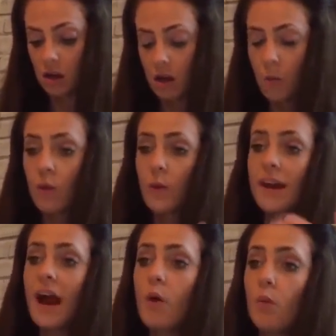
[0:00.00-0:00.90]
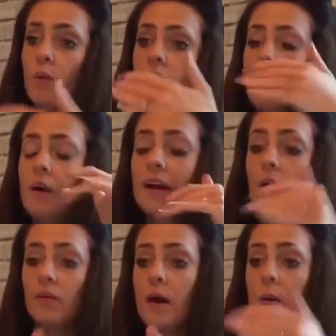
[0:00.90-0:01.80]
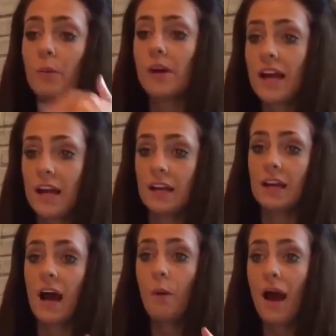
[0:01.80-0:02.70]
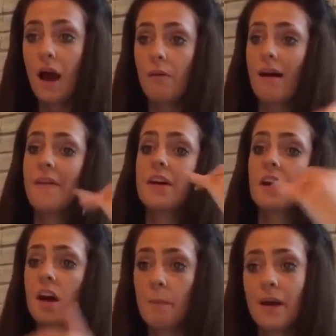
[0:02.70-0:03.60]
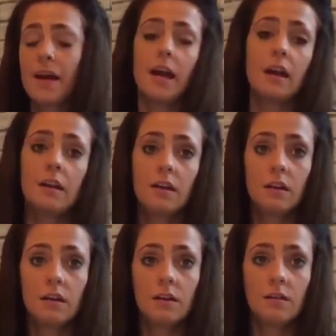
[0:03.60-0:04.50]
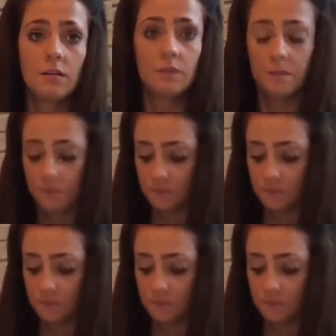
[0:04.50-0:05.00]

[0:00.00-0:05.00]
Well, they went out. We went out there when we were in, and now we're out. How are they going to come back in? What?